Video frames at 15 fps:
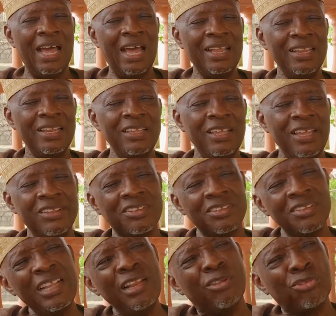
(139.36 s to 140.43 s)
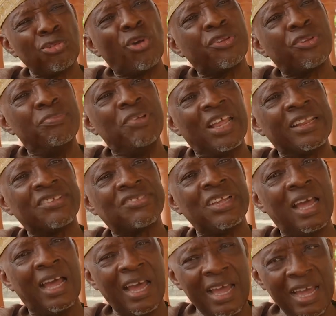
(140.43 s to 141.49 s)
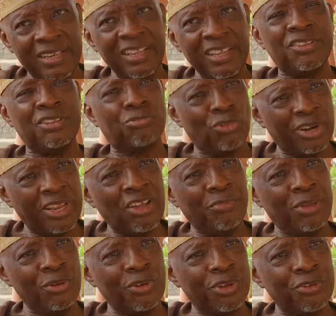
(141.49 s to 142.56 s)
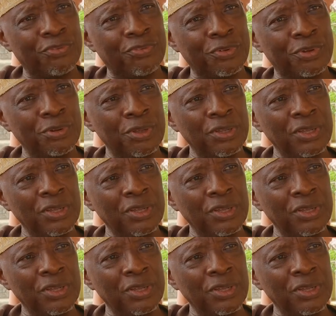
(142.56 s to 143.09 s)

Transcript: And it really touched me, and I said, aha, this is what I've been looking for.